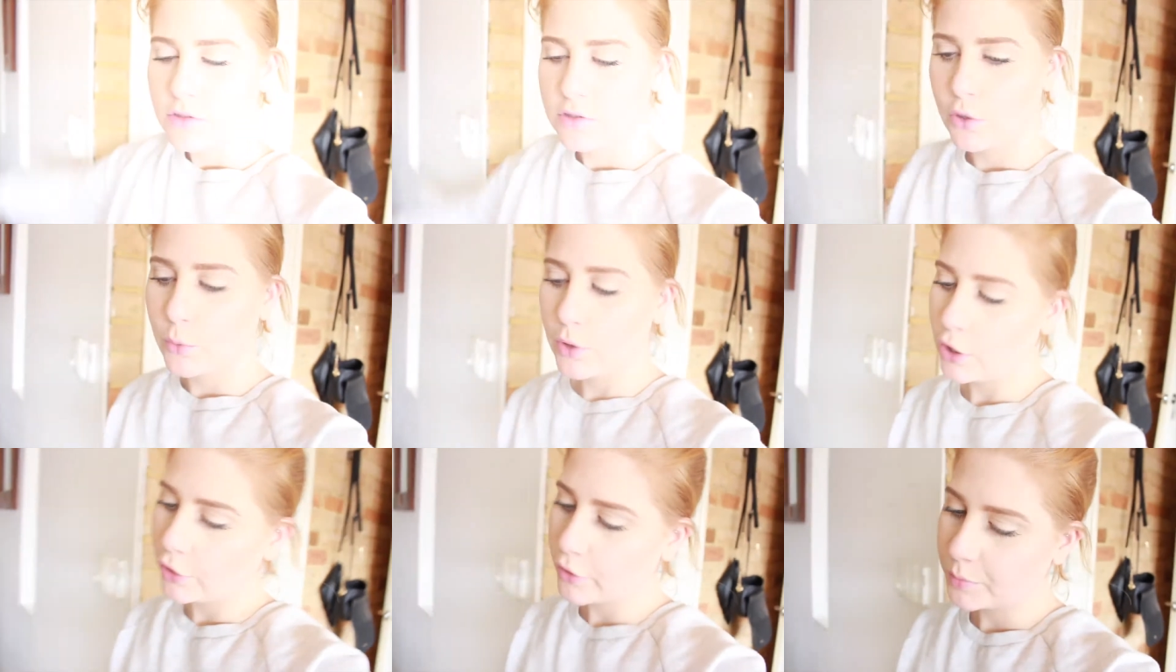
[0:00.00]
So
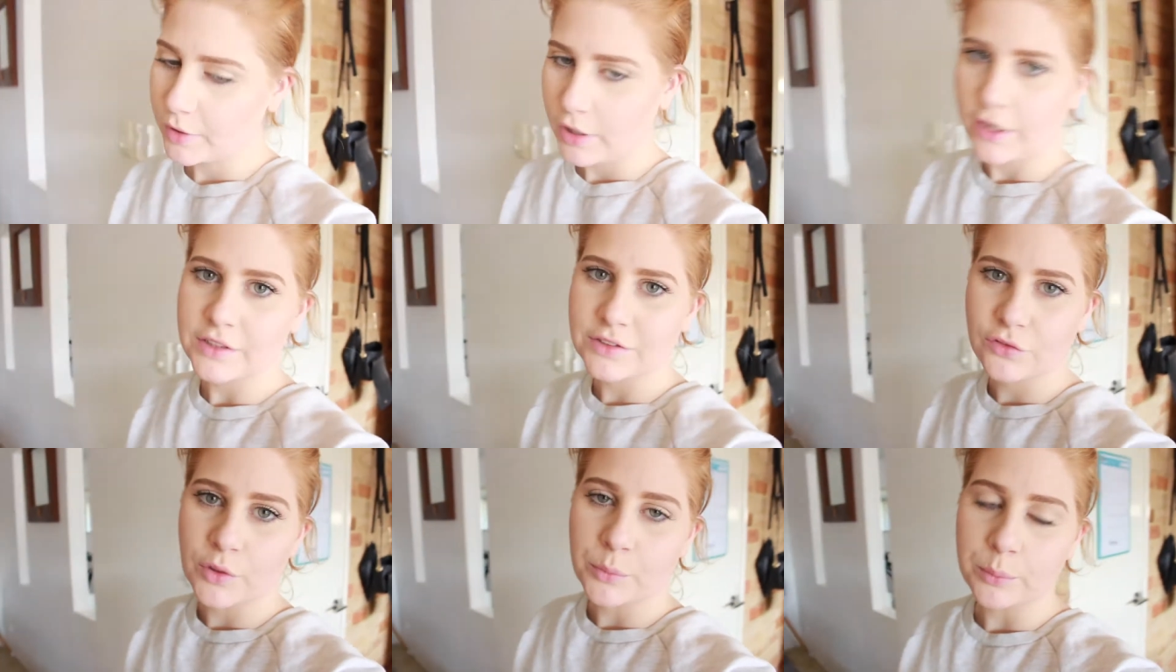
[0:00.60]
we're home,
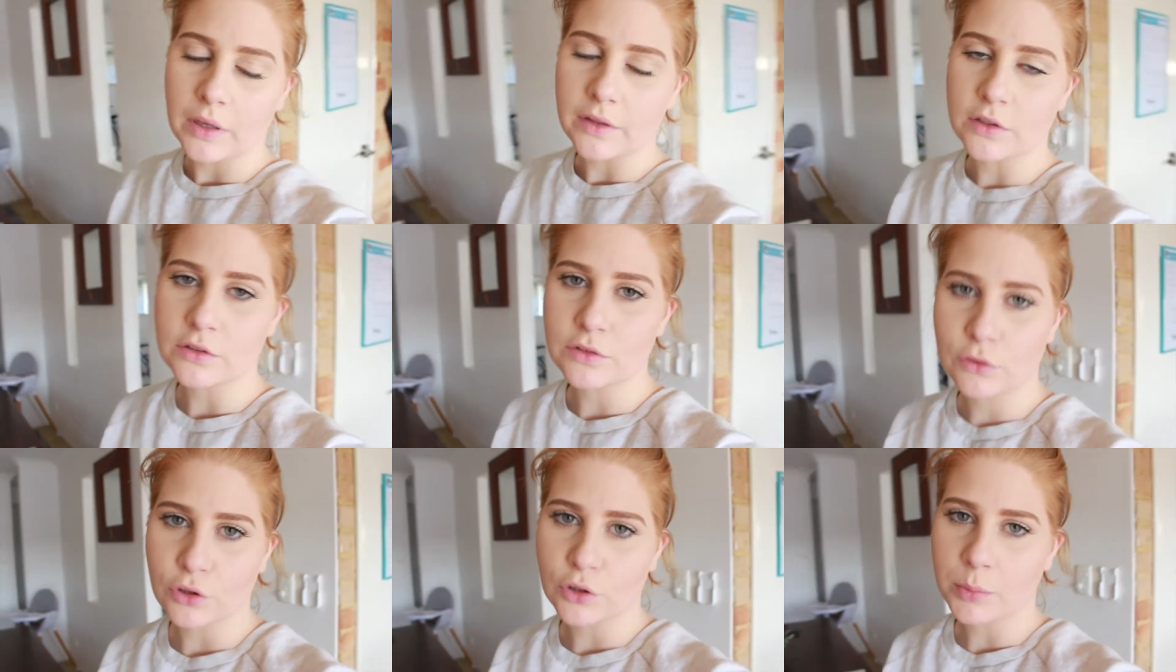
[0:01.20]
guys, from
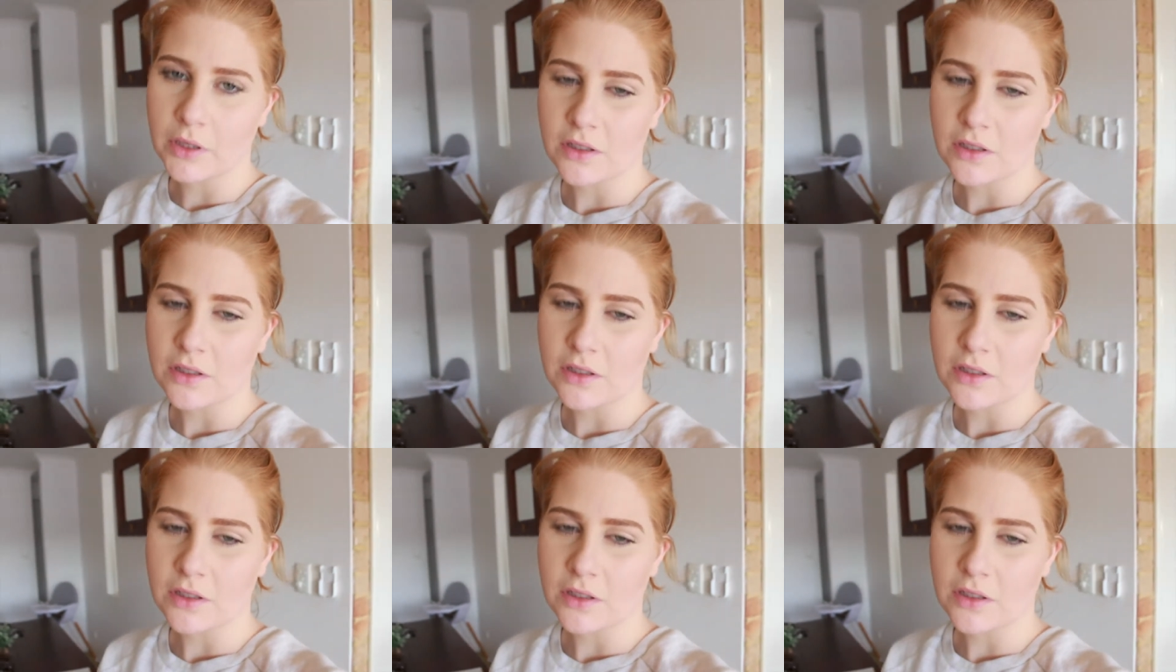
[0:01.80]
Mother's Group.